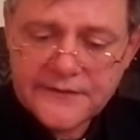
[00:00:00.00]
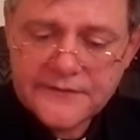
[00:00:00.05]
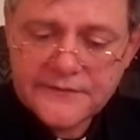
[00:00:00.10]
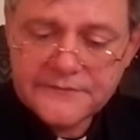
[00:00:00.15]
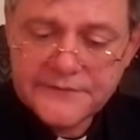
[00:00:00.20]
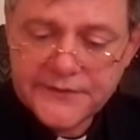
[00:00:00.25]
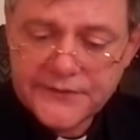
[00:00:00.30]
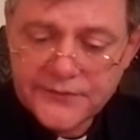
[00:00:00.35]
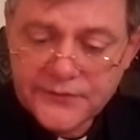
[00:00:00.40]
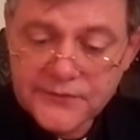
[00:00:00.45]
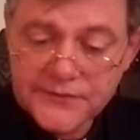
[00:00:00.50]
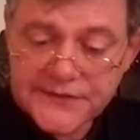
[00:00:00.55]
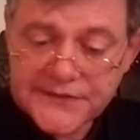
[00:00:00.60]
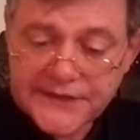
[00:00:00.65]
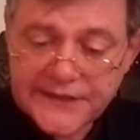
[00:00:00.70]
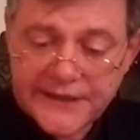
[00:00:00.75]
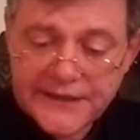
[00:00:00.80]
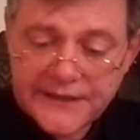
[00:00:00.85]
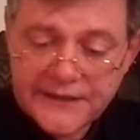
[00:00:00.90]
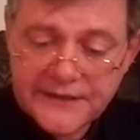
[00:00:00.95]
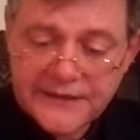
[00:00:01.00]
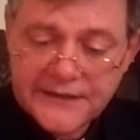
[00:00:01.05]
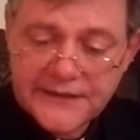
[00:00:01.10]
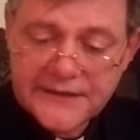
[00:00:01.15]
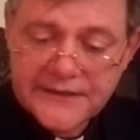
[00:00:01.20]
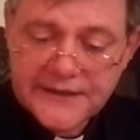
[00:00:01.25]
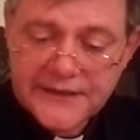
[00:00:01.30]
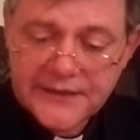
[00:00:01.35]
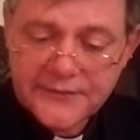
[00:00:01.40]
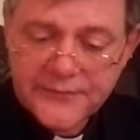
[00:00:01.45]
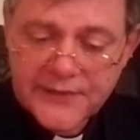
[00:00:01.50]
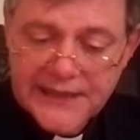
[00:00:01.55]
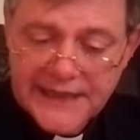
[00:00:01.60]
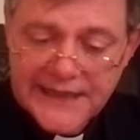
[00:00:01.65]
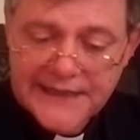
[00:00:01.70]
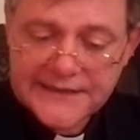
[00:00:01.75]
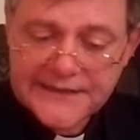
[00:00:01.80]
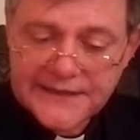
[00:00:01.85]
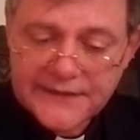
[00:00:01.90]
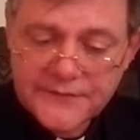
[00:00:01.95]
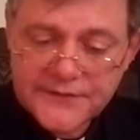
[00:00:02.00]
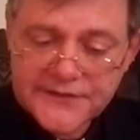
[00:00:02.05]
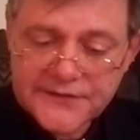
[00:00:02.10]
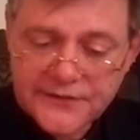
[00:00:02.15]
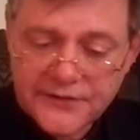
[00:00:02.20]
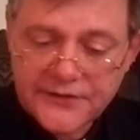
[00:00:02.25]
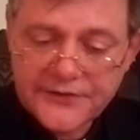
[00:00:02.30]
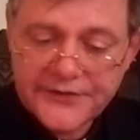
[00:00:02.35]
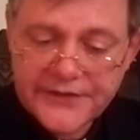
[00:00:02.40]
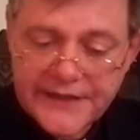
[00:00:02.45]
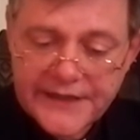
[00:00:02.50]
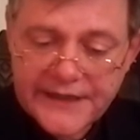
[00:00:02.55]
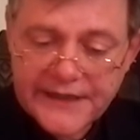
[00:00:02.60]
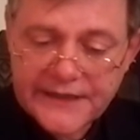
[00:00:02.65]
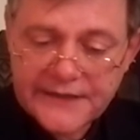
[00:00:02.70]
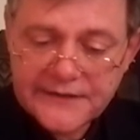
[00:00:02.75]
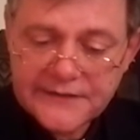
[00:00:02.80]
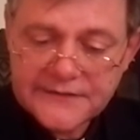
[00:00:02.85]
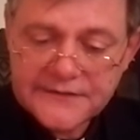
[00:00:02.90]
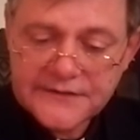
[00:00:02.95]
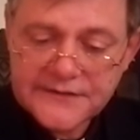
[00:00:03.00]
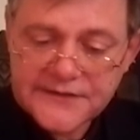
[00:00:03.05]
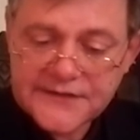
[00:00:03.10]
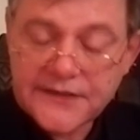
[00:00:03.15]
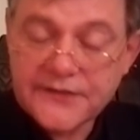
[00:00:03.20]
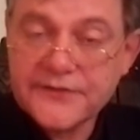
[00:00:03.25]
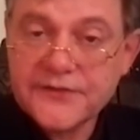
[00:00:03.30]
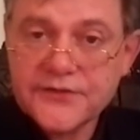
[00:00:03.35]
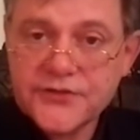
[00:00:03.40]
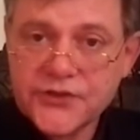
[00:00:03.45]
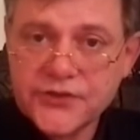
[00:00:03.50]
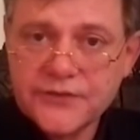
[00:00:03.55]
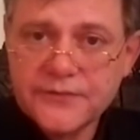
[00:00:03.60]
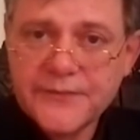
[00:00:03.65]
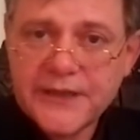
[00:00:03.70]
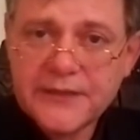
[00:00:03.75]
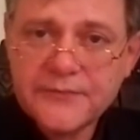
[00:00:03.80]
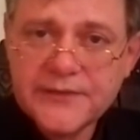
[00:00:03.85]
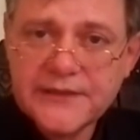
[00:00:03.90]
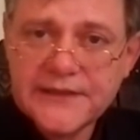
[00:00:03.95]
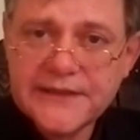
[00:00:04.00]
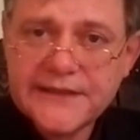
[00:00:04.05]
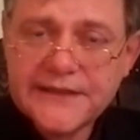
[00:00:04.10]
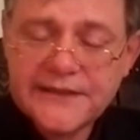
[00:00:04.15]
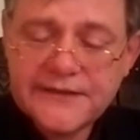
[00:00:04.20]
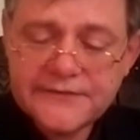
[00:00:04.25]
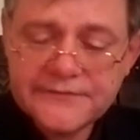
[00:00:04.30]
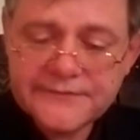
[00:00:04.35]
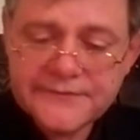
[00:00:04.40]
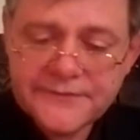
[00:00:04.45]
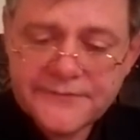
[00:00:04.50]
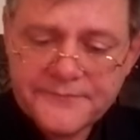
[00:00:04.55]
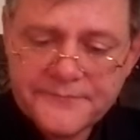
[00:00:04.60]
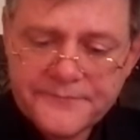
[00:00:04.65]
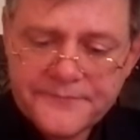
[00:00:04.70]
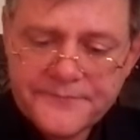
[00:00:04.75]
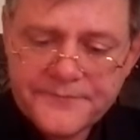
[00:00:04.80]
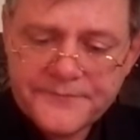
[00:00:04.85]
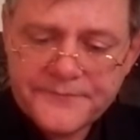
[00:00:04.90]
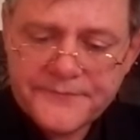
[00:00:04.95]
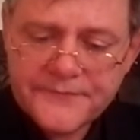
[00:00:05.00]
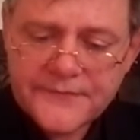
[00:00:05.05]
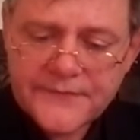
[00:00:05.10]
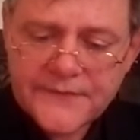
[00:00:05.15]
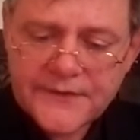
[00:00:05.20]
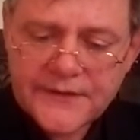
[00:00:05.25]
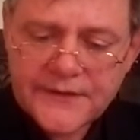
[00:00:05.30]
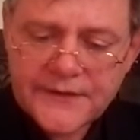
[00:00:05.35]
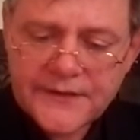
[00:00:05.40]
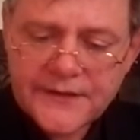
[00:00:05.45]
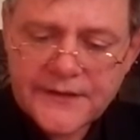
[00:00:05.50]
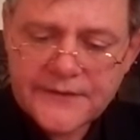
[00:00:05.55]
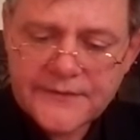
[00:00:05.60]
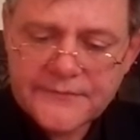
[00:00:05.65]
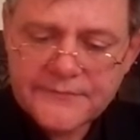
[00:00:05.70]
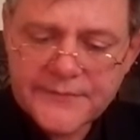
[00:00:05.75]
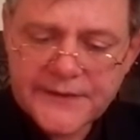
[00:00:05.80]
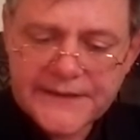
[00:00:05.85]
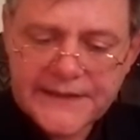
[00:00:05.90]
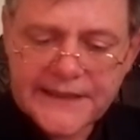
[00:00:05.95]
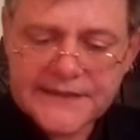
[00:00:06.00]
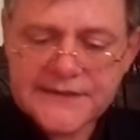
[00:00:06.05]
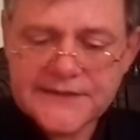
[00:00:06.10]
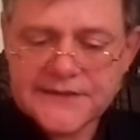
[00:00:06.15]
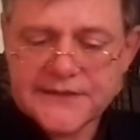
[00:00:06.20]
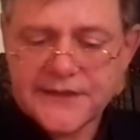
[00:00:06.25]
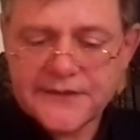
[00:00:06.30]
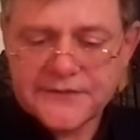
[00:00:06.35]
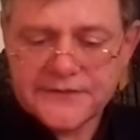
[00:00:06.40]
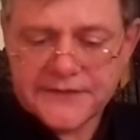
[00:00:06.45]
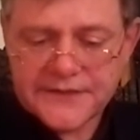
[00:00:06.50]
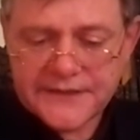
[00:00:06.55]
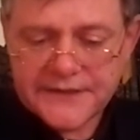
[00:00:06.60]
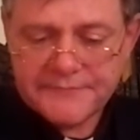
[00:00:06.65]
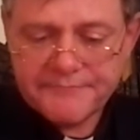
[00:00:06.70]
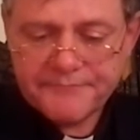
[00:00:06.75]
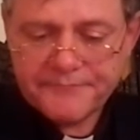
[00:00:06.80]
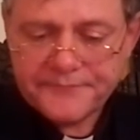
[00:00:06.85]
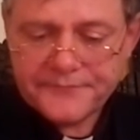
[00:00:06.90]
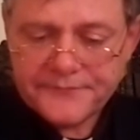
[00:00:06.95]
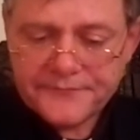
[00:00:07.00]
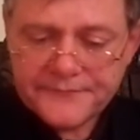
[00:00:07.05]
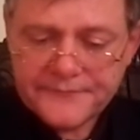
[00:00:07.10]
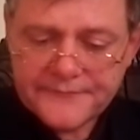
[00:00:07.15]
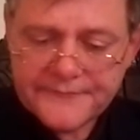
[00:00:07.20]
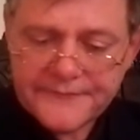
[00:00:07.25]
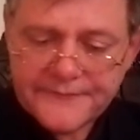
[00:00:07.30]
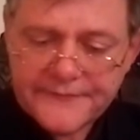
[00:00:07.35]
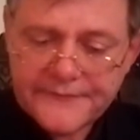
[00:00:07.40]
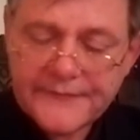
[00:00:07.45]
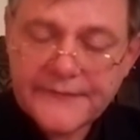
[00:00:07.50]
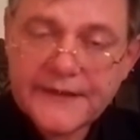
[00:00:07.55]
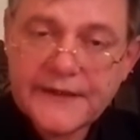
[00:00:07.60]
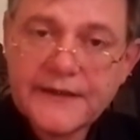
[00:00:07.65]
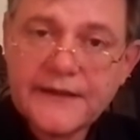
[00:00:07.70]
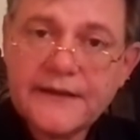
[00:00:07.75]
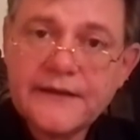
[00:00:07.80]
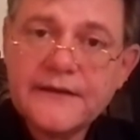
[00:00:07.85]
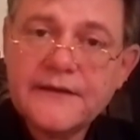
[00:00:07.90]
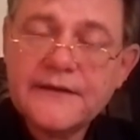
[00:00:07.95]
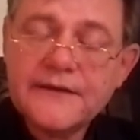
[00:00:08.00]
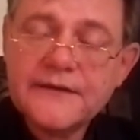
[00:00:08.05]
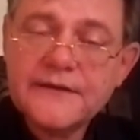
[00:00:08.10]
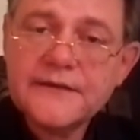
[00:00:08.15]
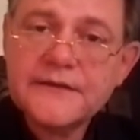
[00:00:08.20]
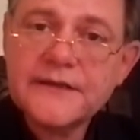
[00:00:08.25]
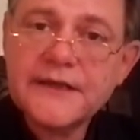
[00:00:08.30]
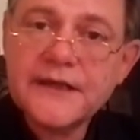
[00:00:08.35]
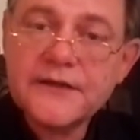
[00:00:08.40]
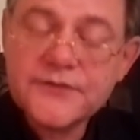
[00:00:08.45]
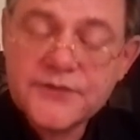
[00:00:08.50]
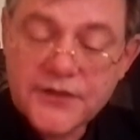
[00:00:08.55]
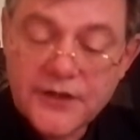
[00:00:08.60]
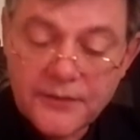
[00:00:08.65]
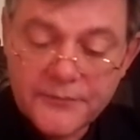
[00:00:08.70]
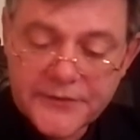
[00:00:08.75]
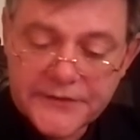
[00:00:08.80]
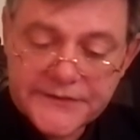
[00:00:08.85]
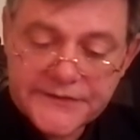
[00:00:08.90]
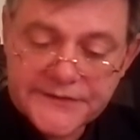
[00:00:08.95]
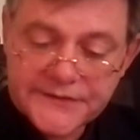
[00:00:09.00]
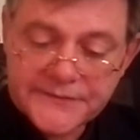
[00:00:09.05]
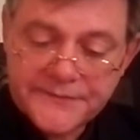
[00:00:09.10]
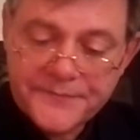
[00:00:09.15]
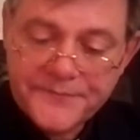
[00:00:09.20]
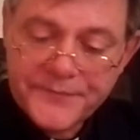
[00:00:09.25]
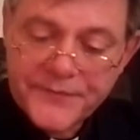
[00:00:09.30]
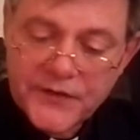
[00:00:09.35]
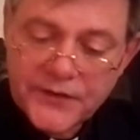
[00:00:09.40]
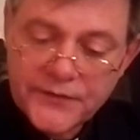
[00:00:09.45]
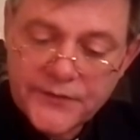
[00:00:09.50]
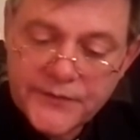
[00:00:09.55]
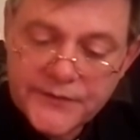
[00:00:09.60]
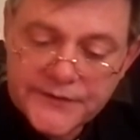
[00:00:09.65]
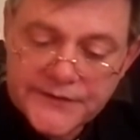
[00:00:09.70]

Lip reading: For your sake, I am glad I was not there, so that you may believe. But let us go to him." Now Thomas, who